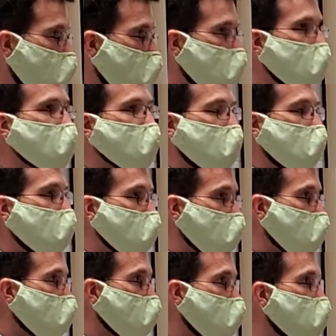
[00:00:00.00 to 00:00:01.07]
in
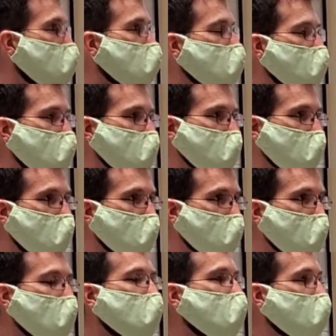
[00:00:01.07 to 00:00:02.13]
Islam doing that same
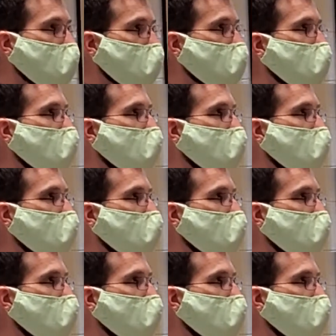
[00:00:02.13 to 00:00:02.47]
thing, that